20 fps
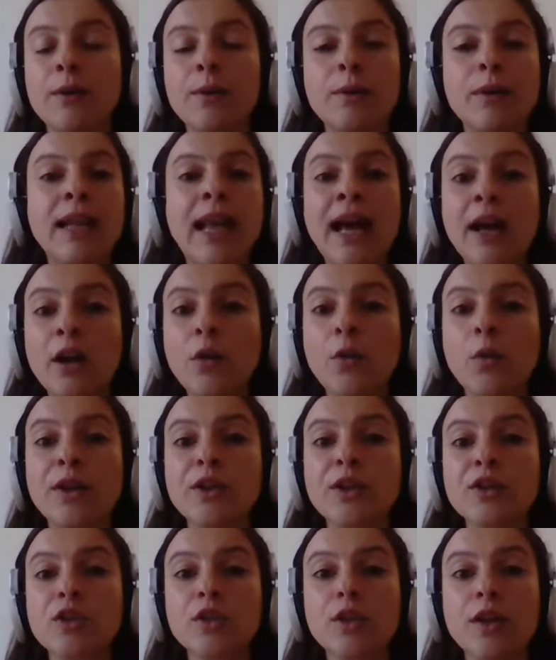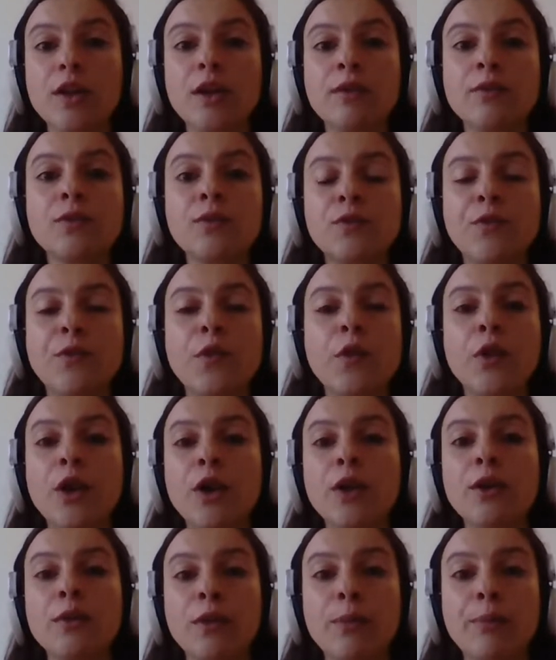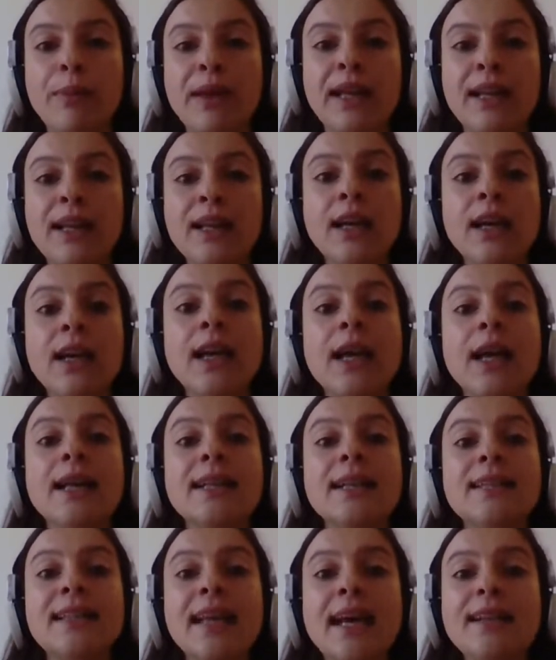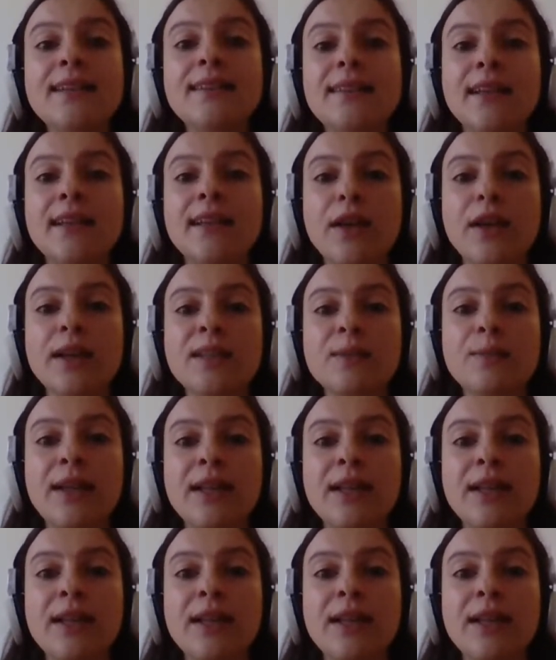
language for the bill, said in the